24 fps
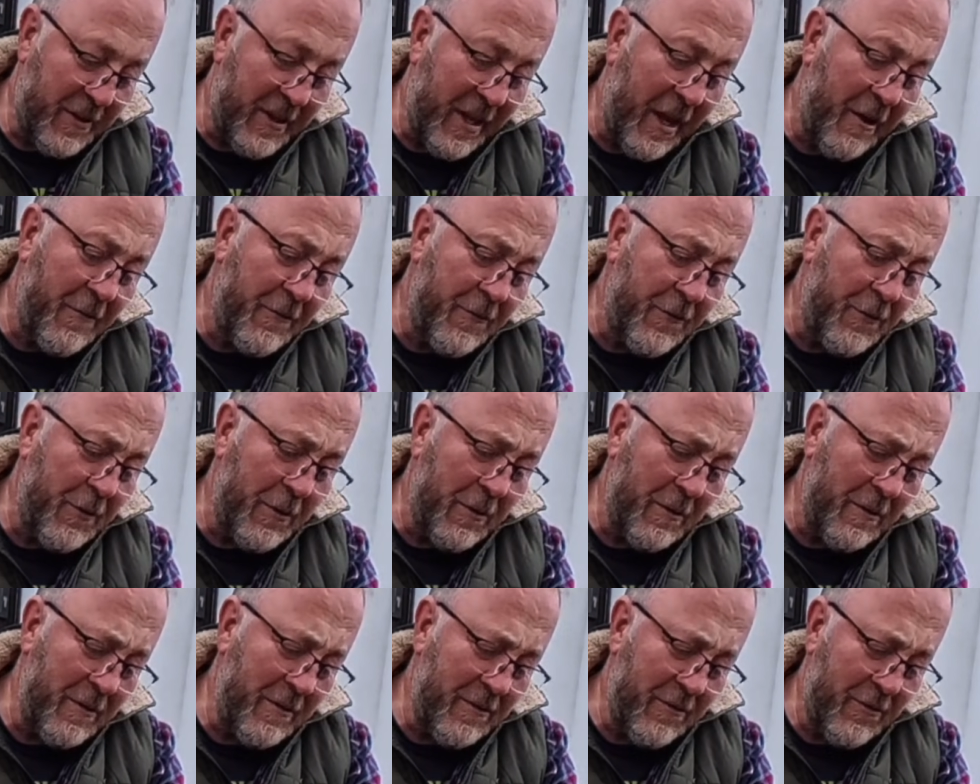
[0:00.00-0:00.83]

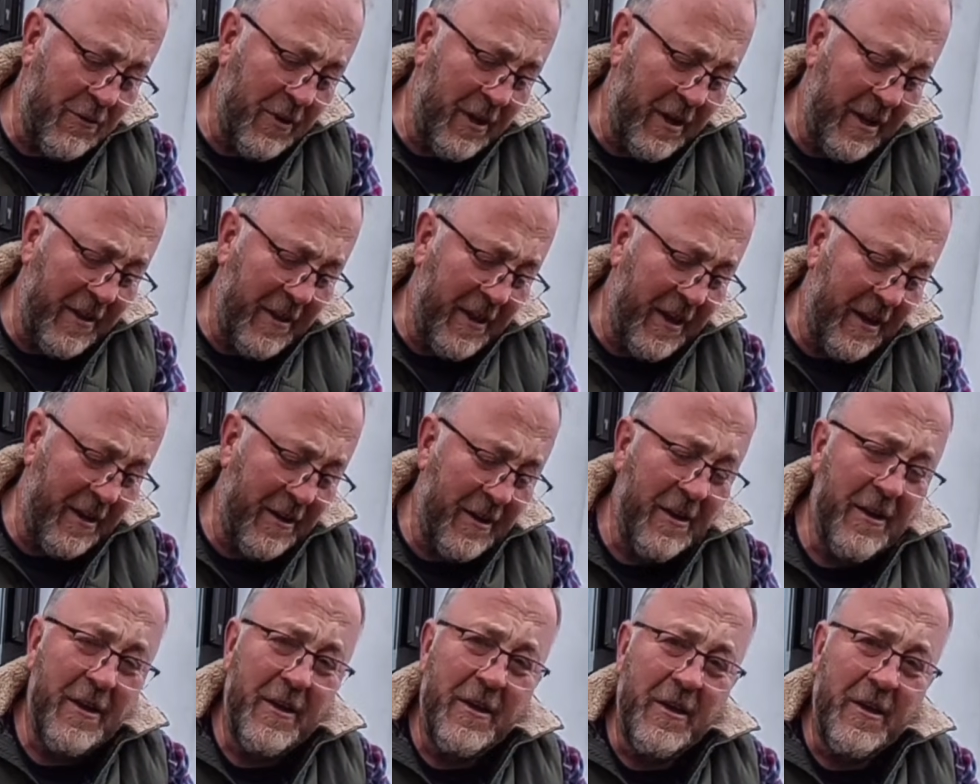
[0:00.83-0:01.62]
downfall really then